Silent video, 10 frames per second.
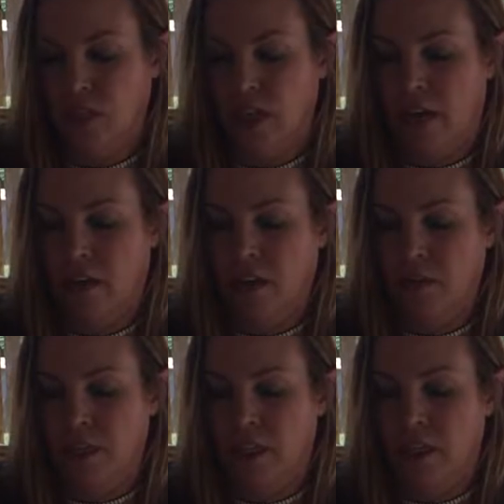got all
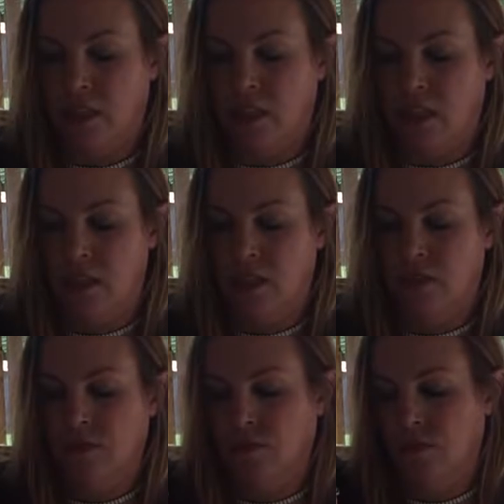upset because I
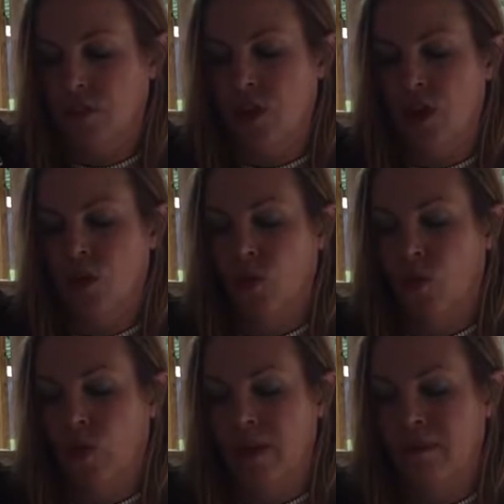didn't know
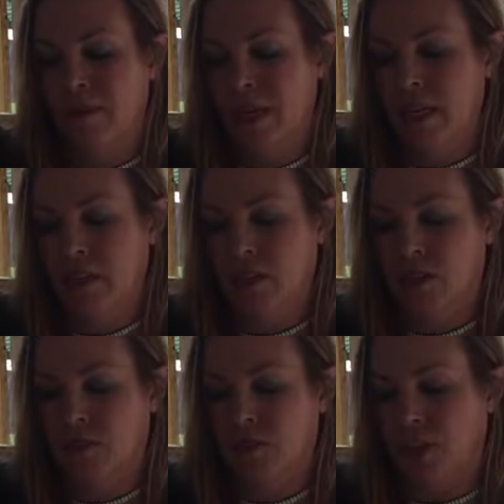what it means
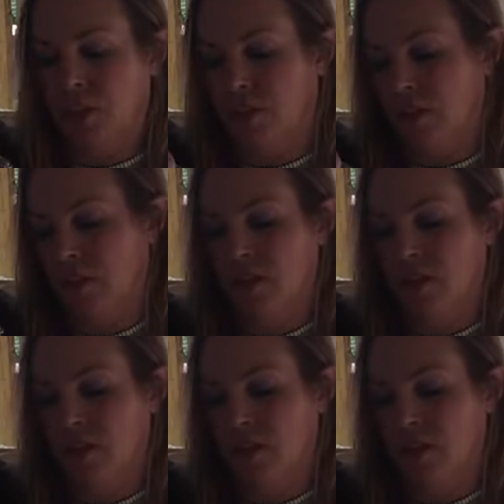for